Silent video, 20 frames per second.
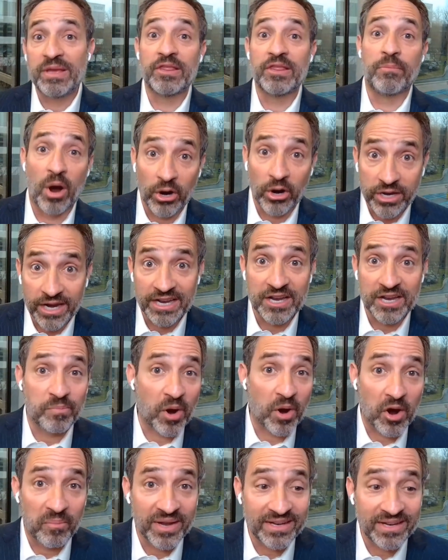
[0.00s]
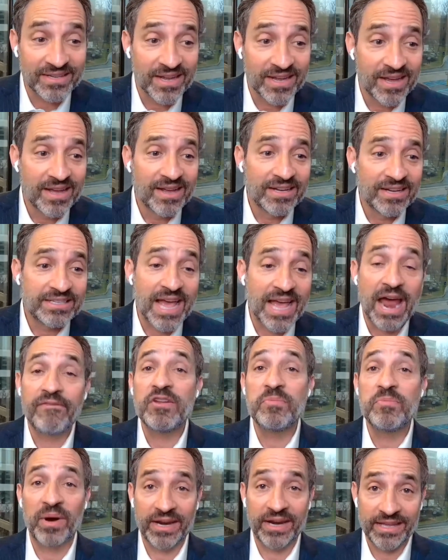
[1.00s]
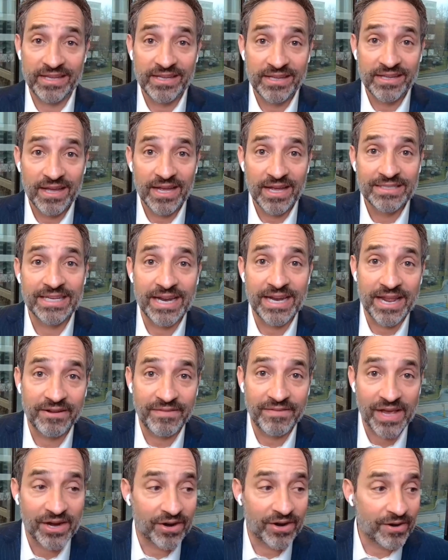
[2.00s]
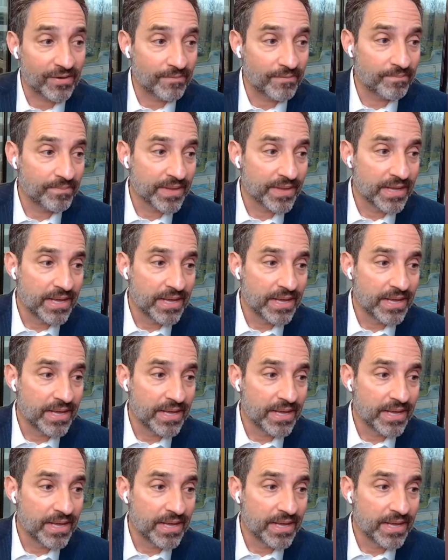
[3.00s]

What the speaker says: maybe in the marketing department, to everybody is an innovator.